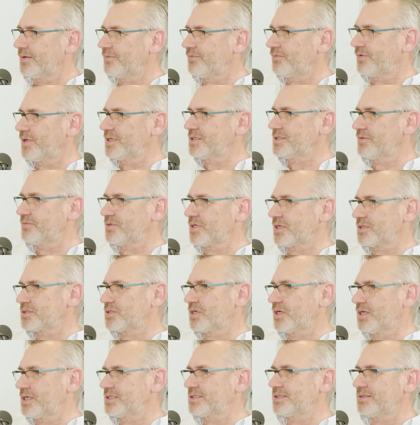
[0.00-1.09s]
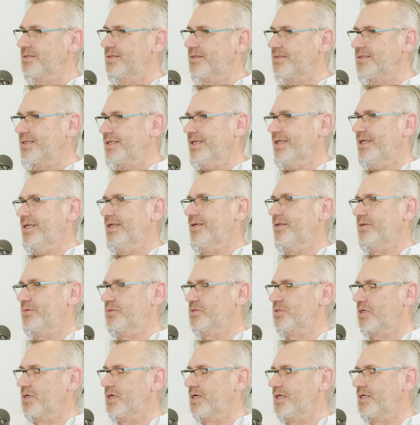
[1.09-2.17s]
facelift XJS, and there was
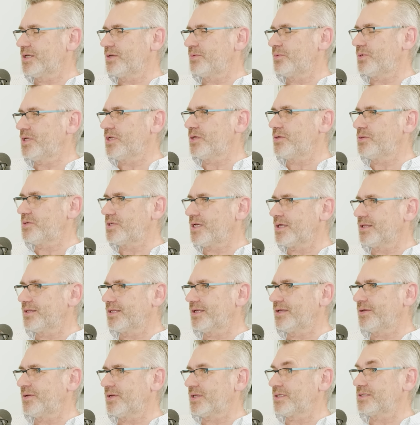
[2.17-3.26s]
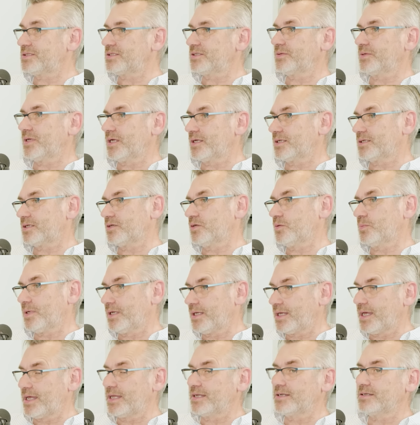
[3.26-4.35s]
a guy who we knew down there. He had two. He had a coupe
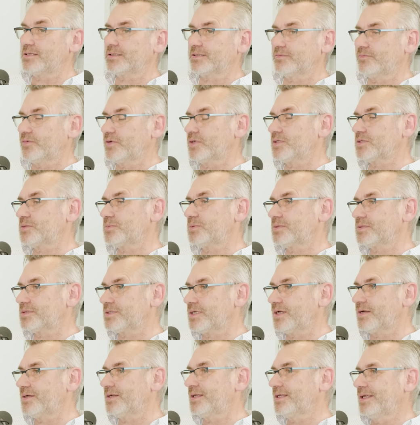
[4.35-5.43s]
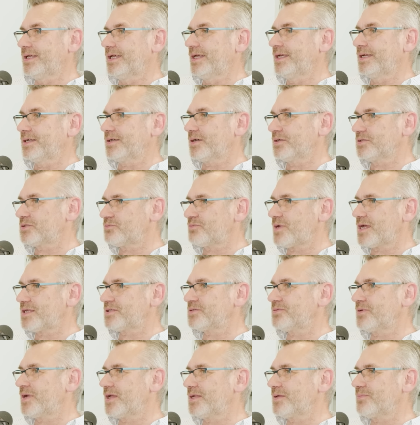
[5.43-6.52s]
and a convertible. So got to razz
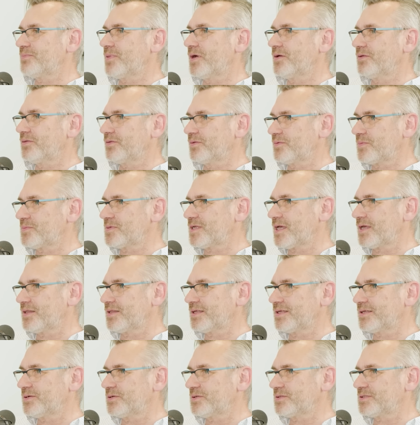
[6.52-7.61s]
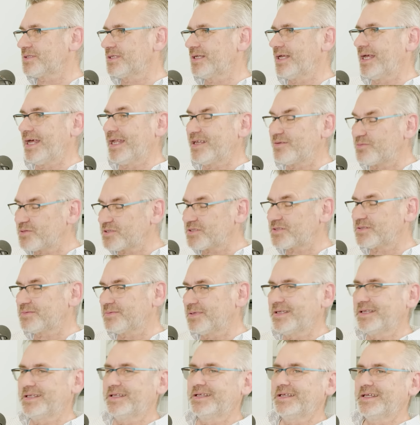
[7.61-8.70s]
around in both of them up and down the hills, and it was
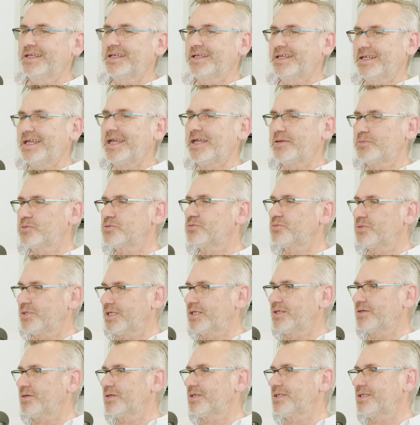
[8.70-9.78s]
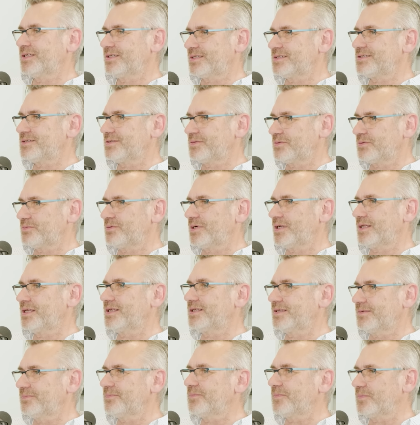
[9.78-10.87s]
really good. You can
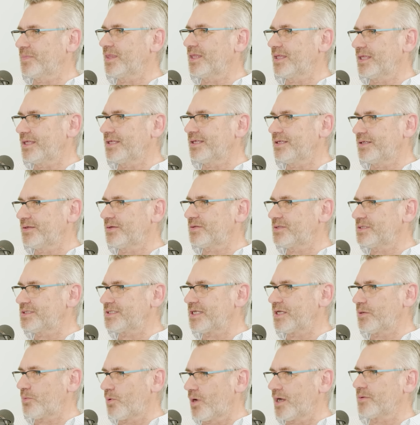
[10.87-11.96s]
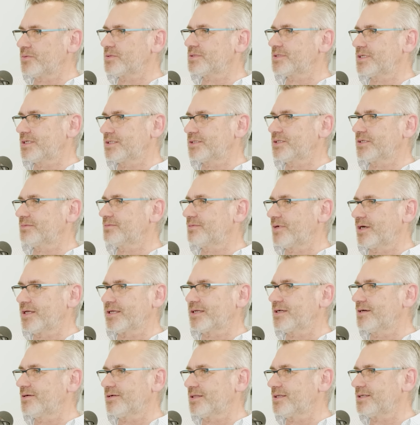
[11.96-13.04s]
you can see why it was such a great
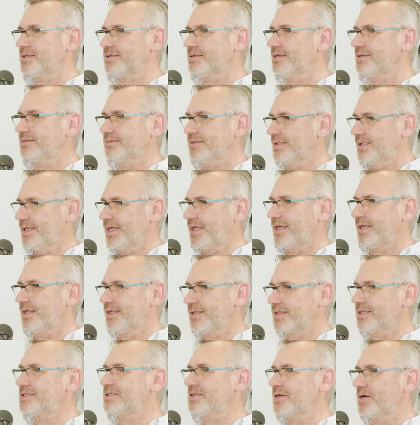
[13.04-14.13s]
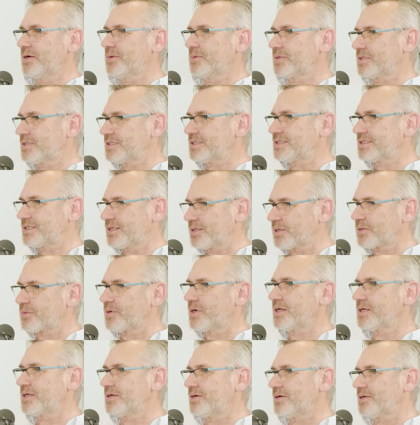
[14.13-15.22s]
car at the time, because it's still a
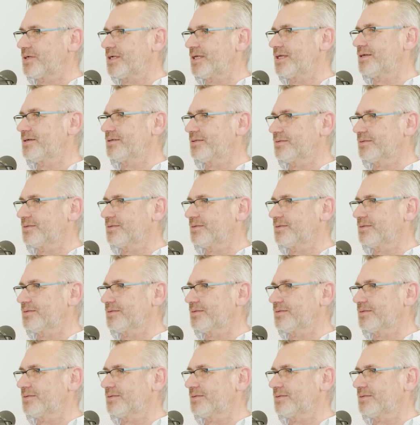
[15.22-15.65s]
great car now.